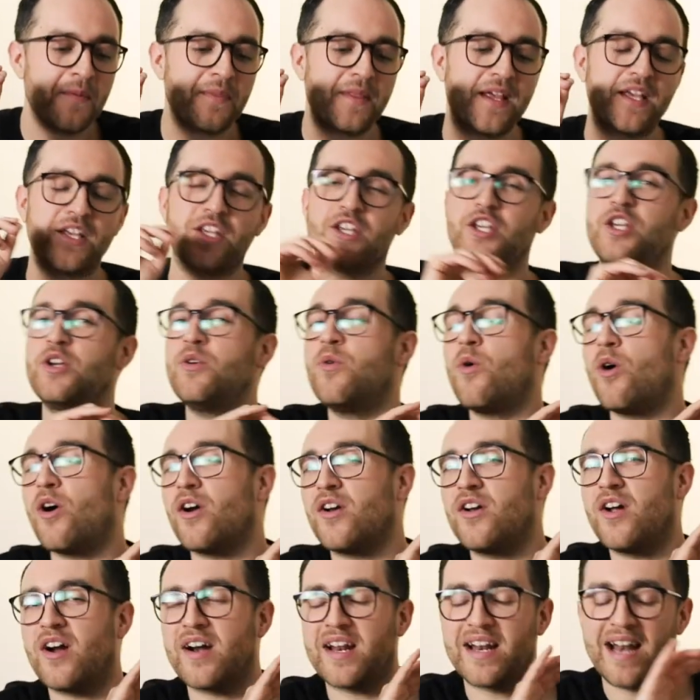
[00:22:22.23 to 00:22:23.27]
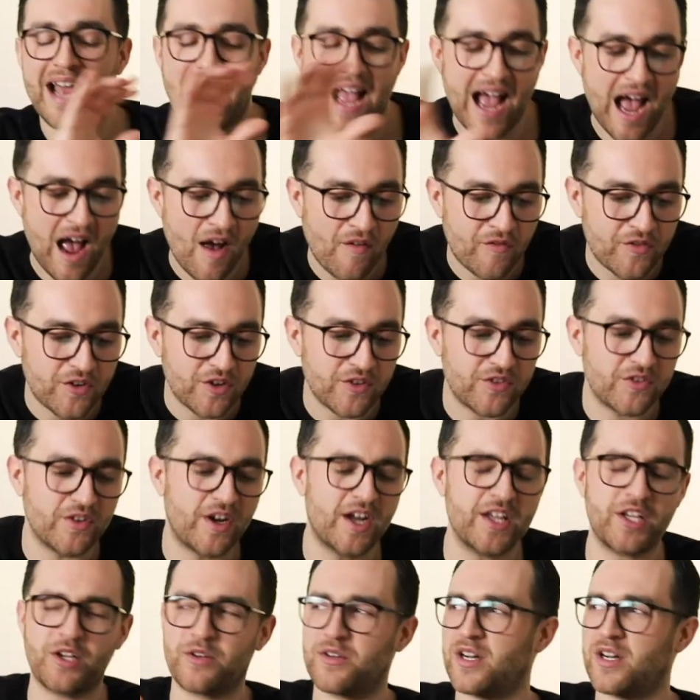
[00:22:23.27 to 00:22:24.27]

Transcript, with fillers: that you are not an afterthought.